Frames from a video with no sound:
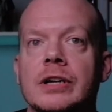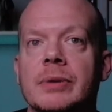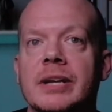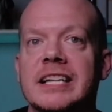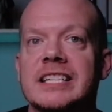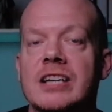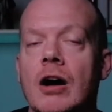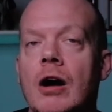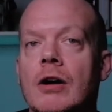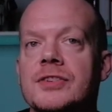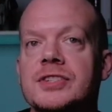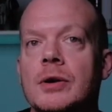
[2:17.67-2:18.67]
but he's
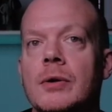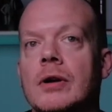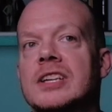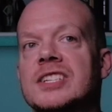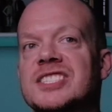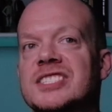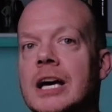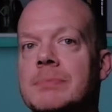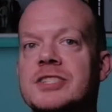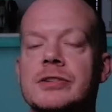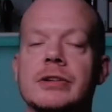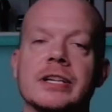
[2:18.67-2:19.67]
also
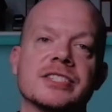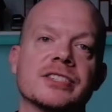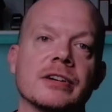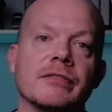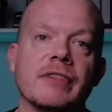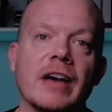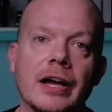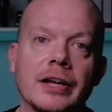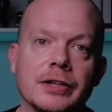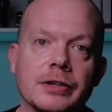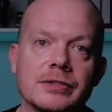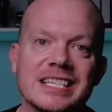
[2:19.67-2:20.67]
substituting certain
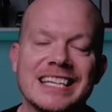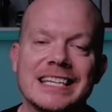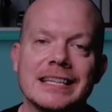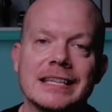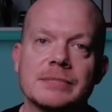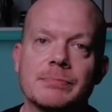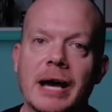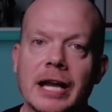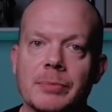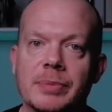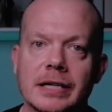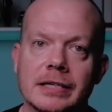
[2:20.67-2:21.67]
values in this minor
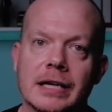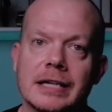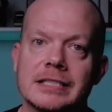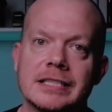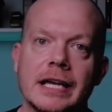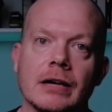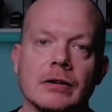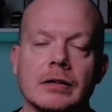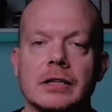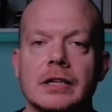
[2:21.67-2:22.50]
pentatonic scale.